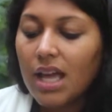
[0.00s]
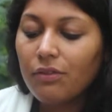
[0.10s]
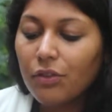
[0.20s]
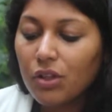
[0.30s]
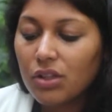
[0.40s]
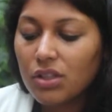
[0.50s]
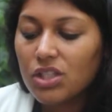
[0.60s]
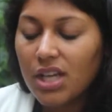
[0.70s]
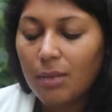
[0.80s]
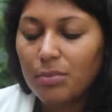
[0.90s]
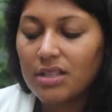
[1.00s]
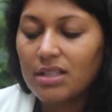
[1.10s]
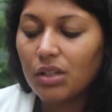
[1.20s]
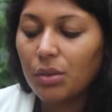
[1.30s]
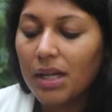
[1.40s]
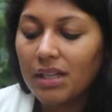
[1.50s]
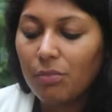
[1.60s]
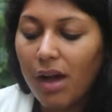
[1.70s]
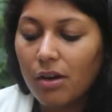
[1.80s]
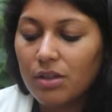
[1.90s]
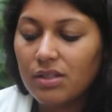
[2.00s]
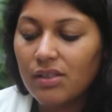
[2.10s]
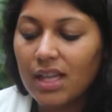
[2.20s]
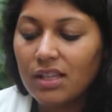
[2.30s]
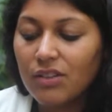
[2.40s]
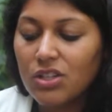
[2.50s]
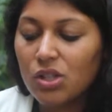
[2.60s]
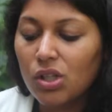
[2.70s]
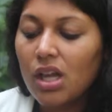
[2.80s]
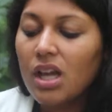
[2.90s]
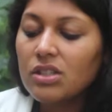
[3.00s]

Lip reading: It further champions the creative powers of the individual